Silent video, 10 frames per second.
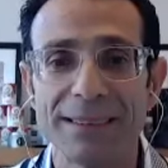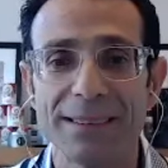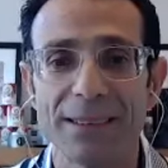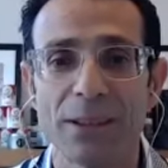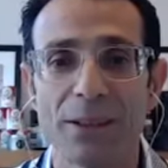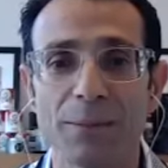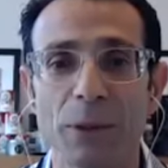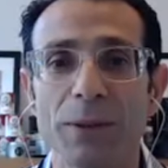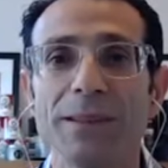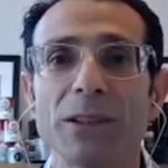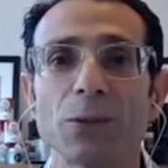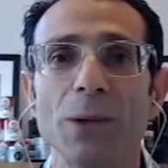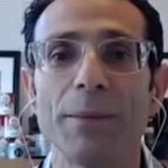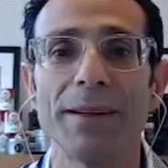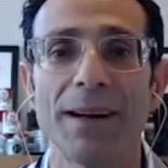I'm doing this
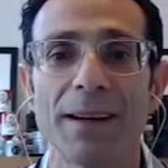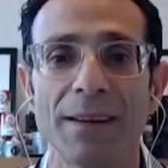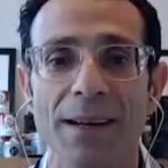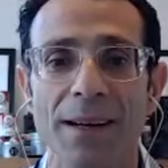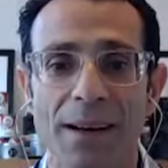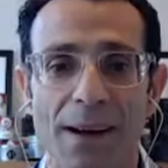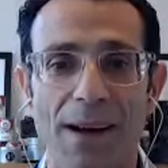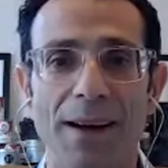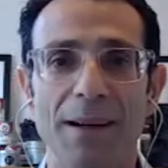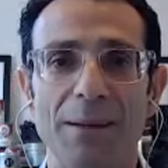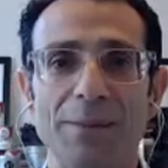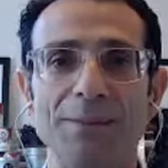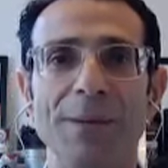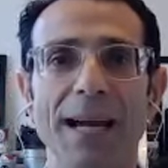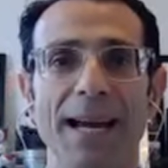webinar,
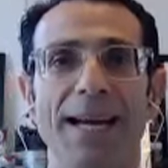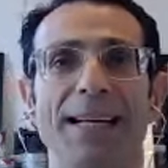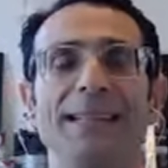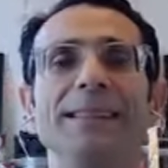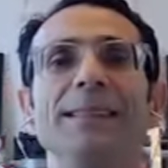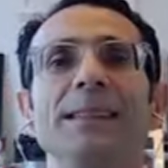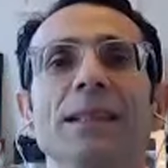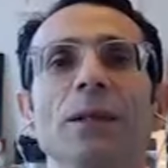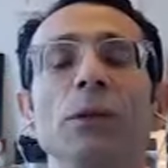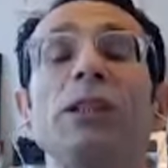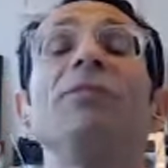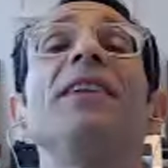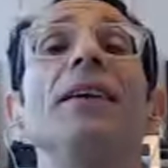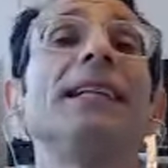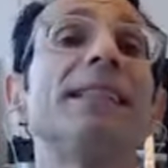and which I'm
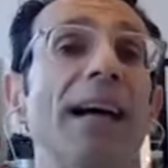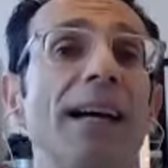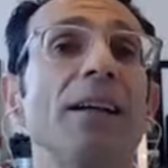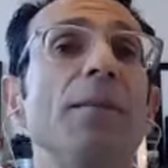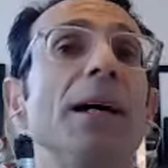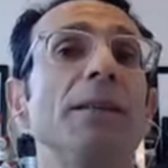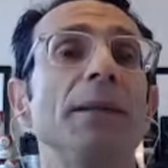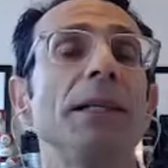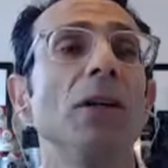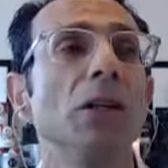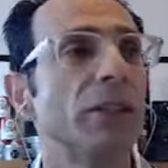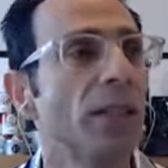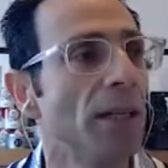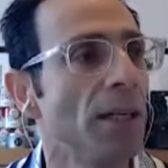very excited about, because